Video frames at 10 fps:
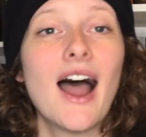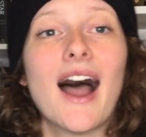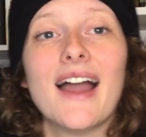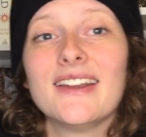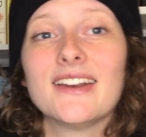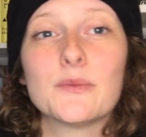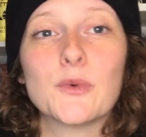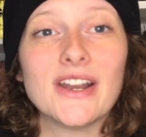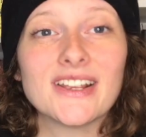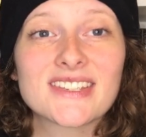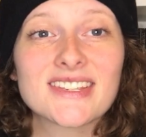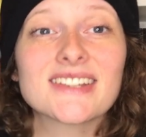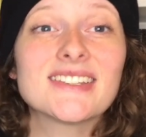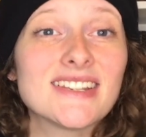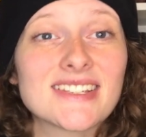I ended up reading
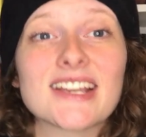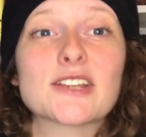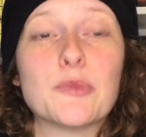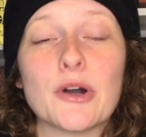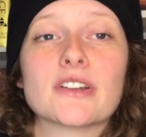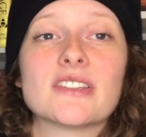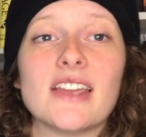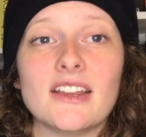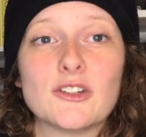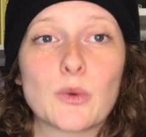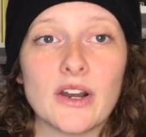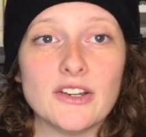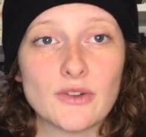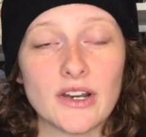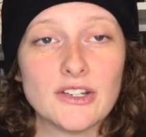66 books in
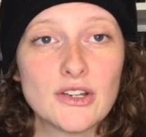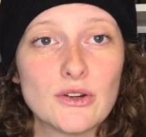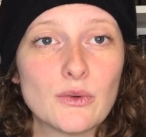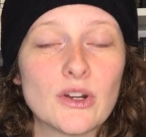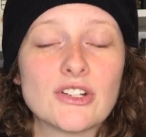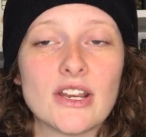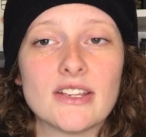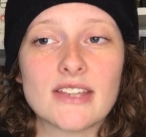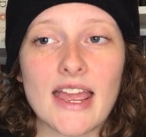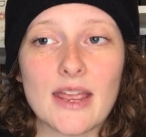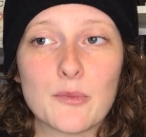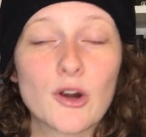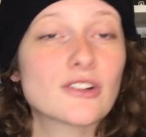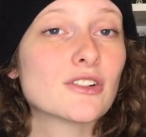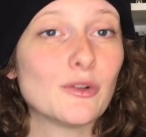2022, which is a
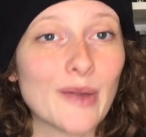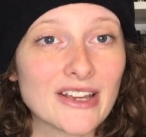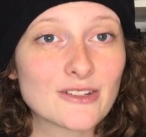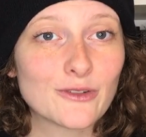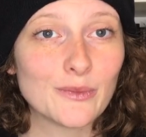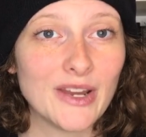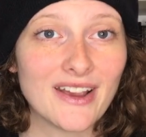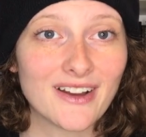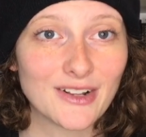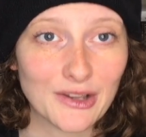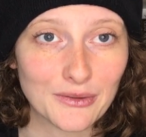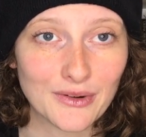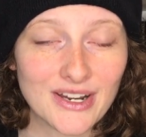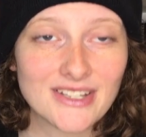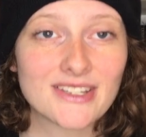personal best for me on
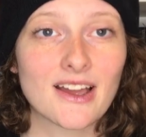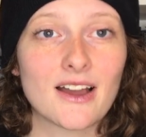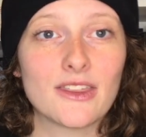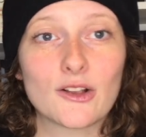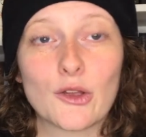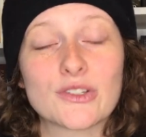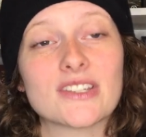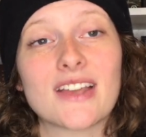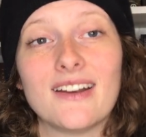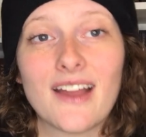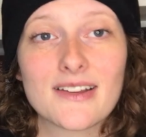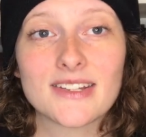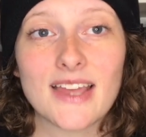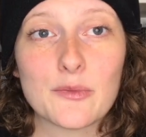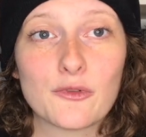Goodreads. Uh, the closest I had gotten
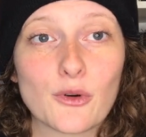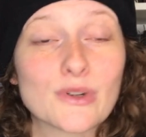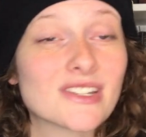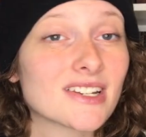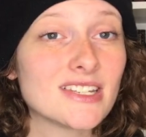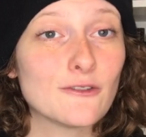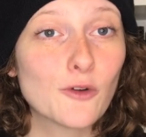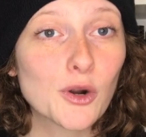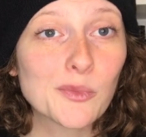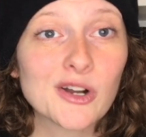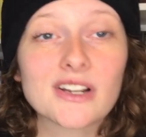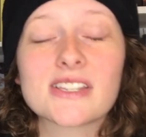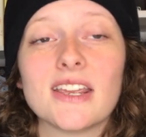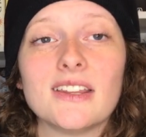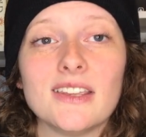to that before was 64
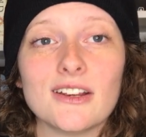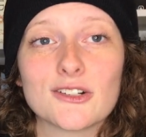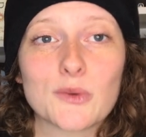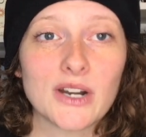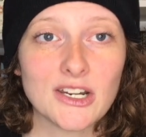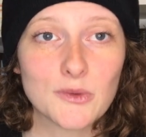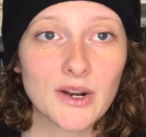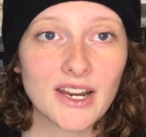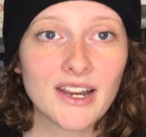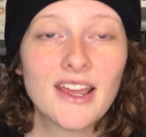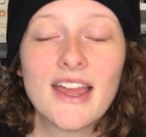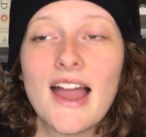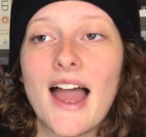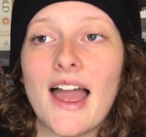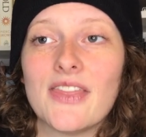books in the year 2020.
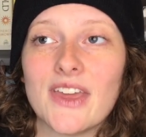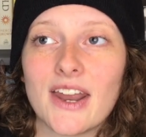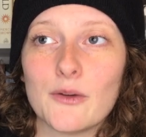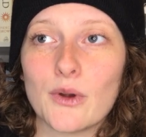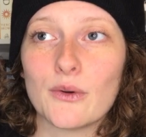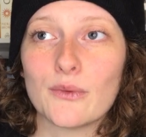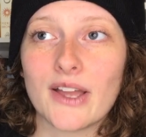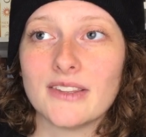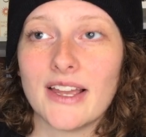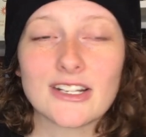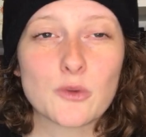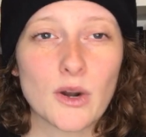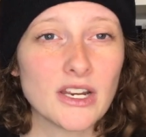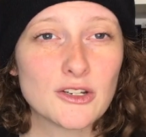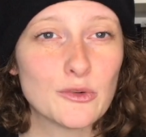And then I read like
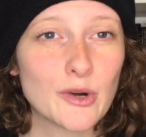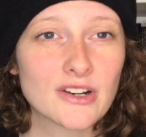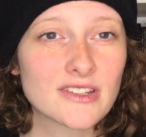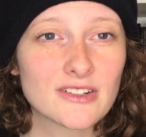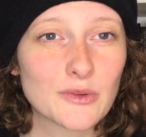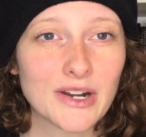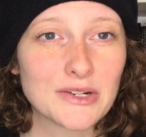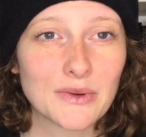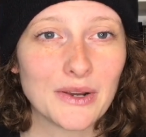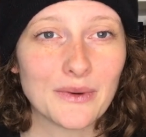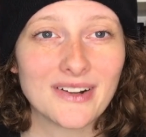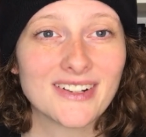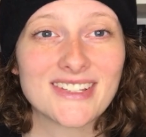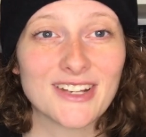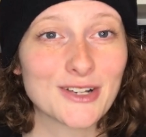22 books in 2021
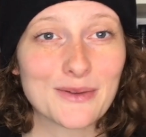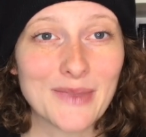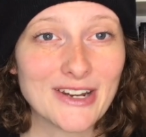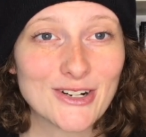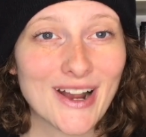because I took a major